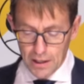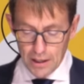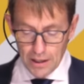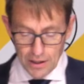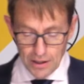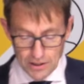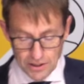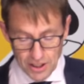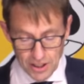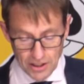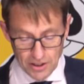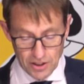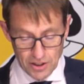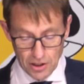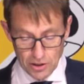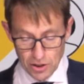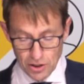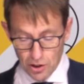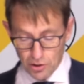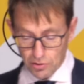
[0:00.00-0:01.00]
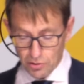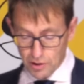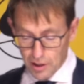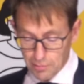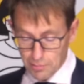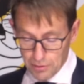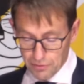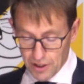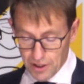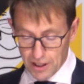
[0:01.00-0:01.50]
That takes our total number
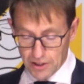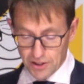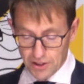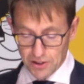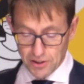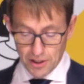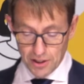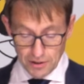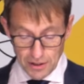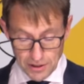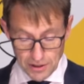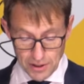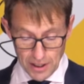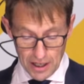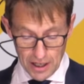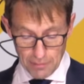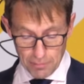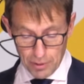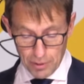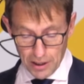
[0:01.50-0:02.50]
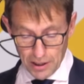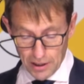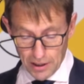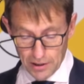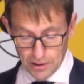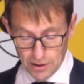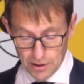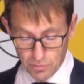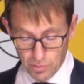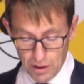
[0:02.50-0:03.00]
of cases in this outbreak
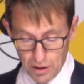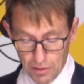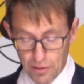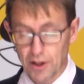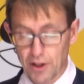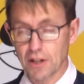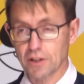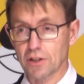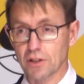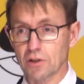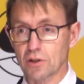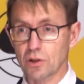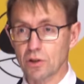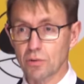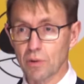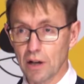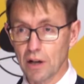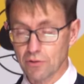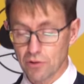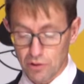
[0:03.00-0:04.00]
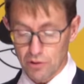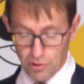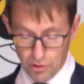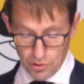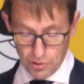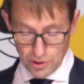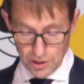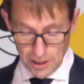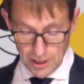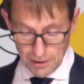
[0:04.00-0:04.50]
to
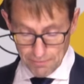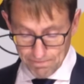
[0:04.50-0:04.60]
1,230.